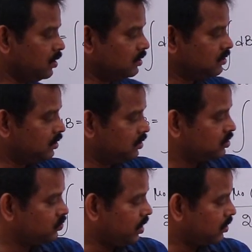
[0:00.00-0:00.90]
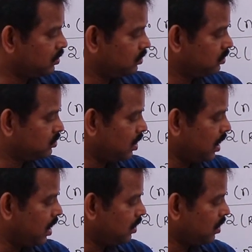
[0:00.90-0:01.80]
you can see this one, this
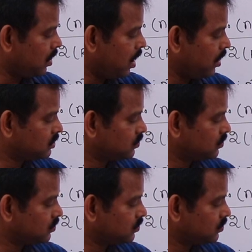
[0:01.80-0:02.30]
r